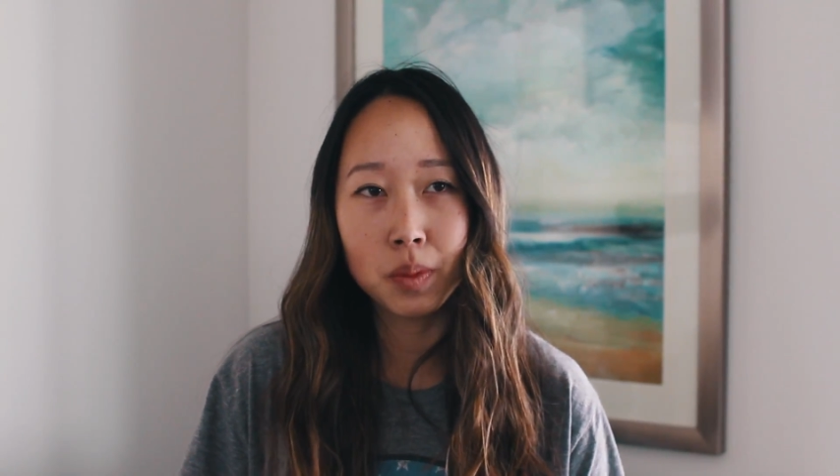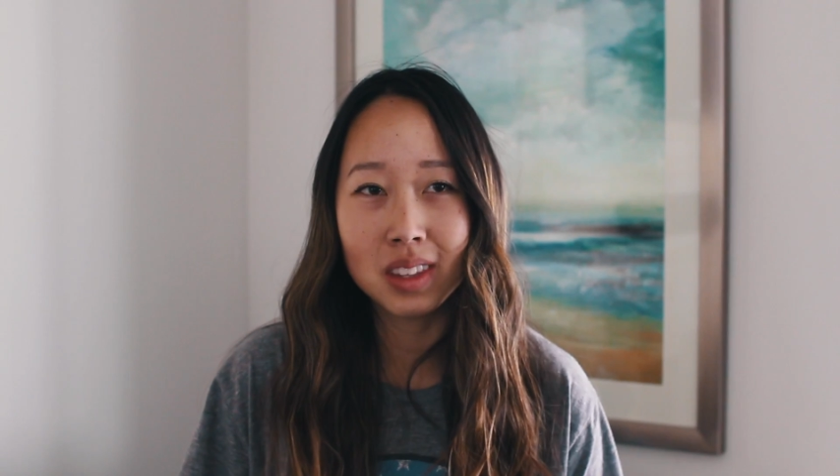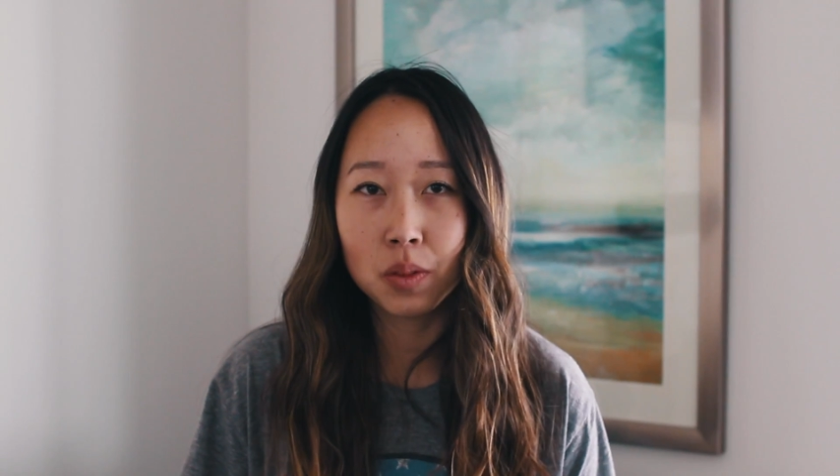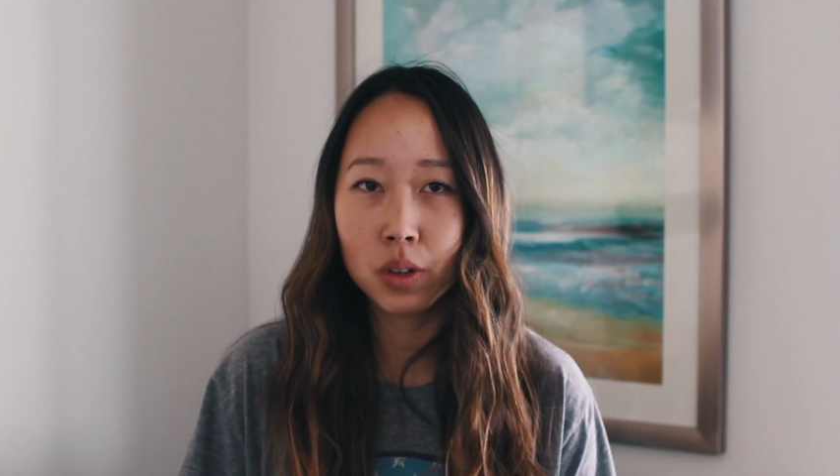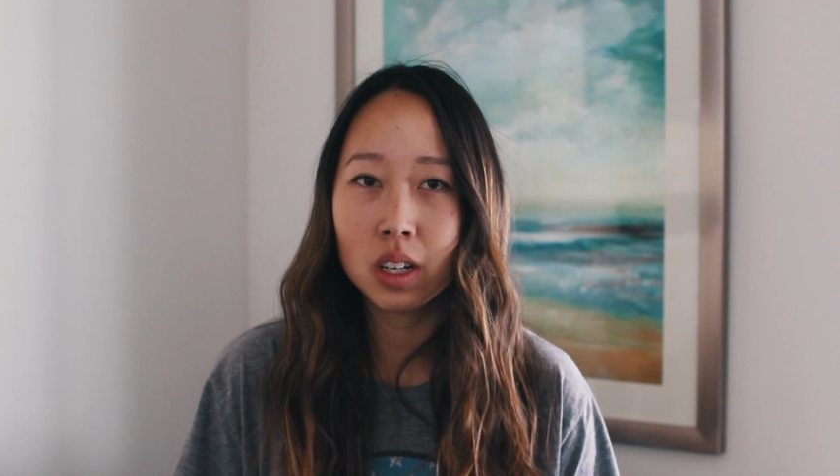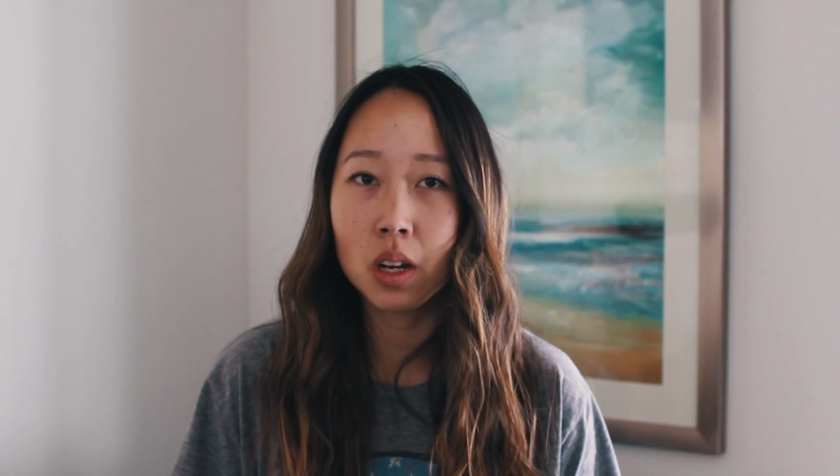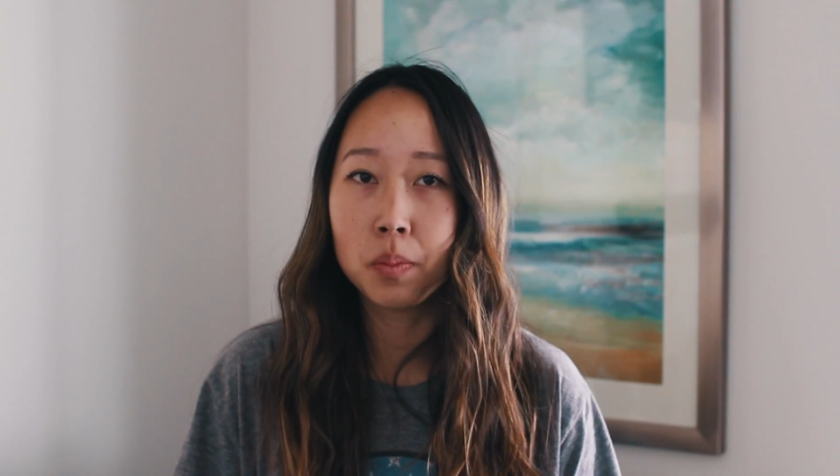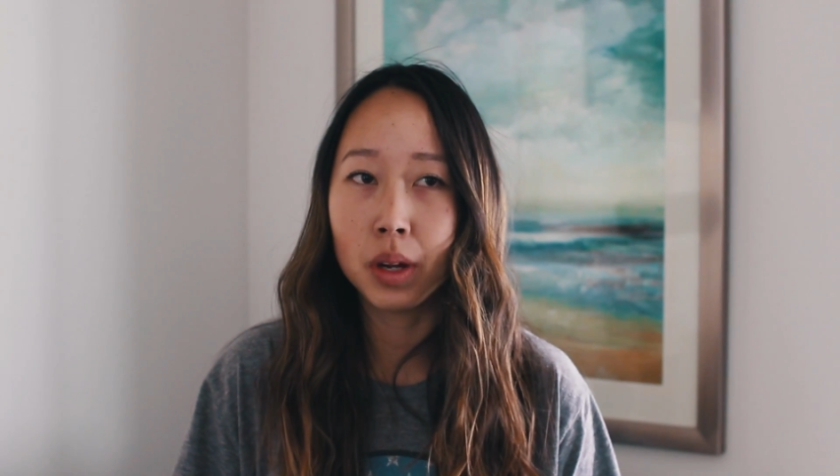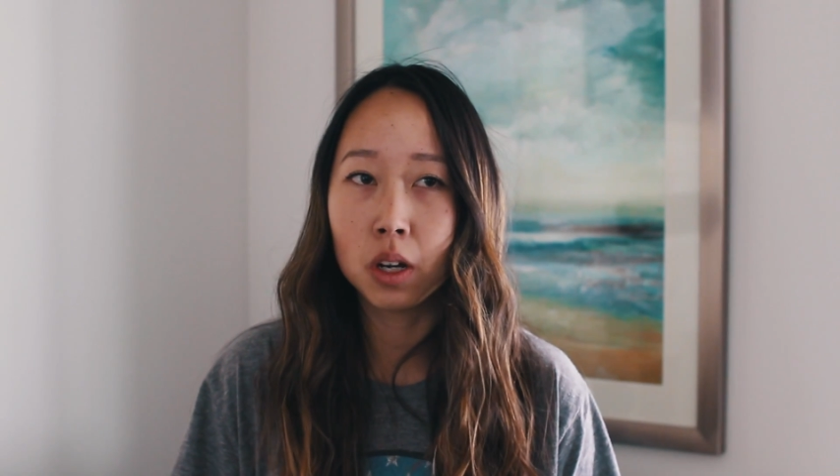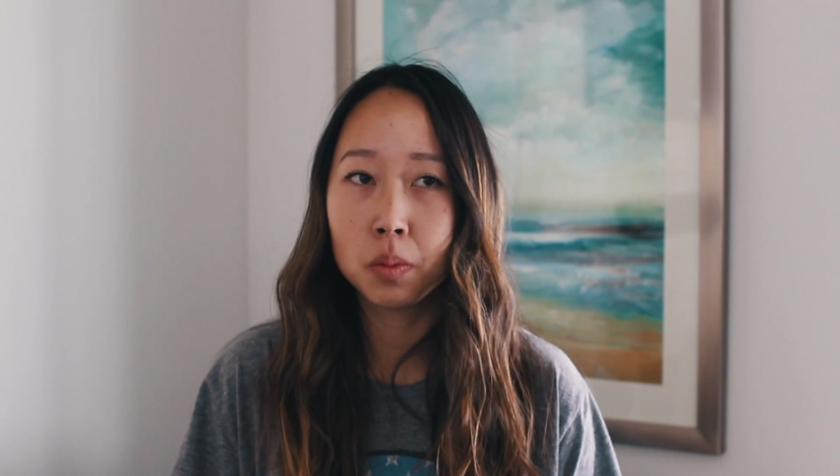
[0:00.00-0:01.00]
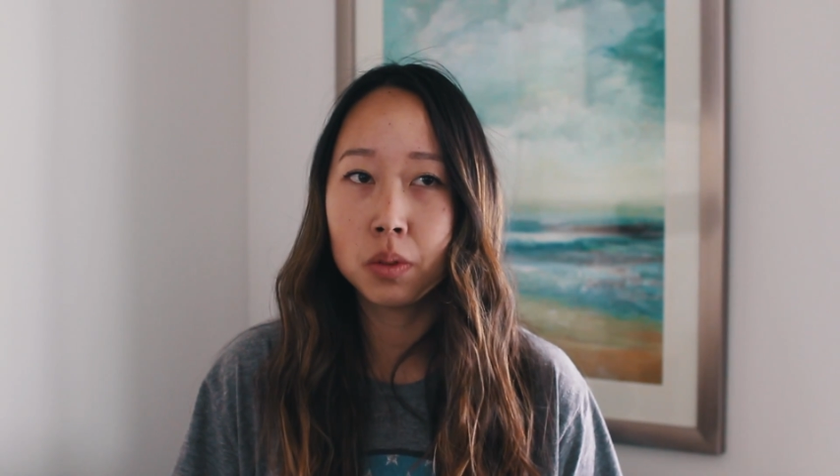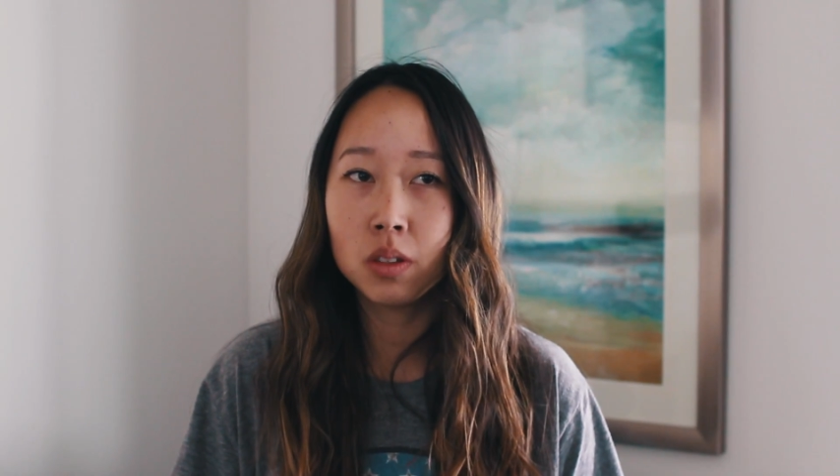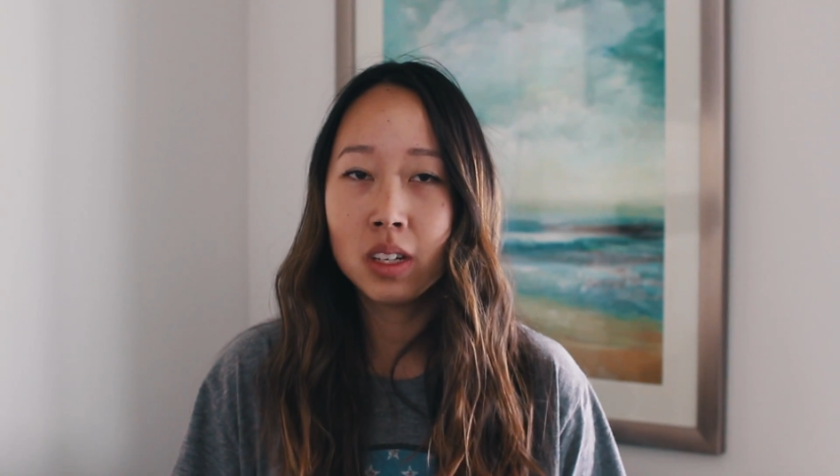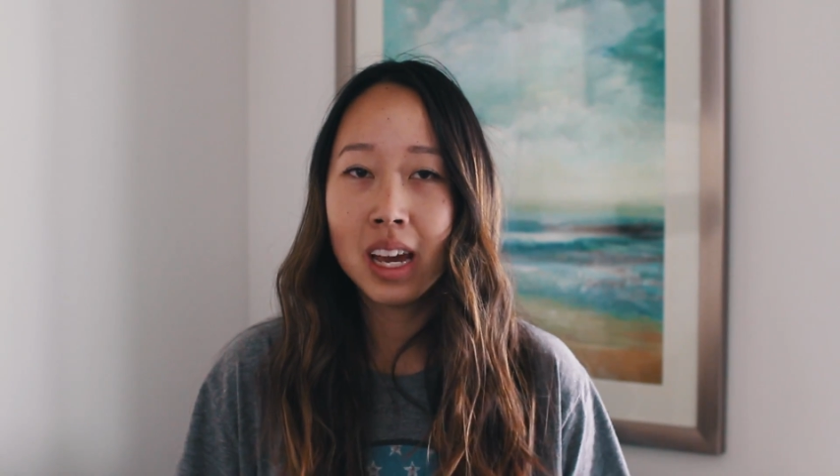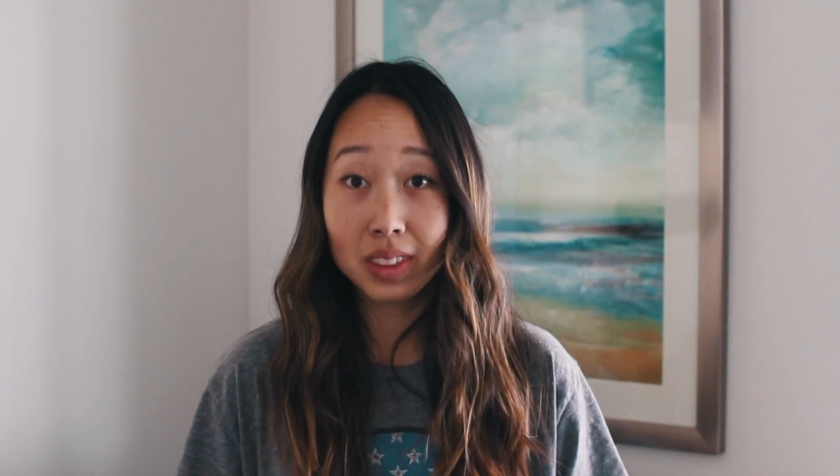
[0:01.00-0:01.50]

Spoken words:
but they weren't unbearable.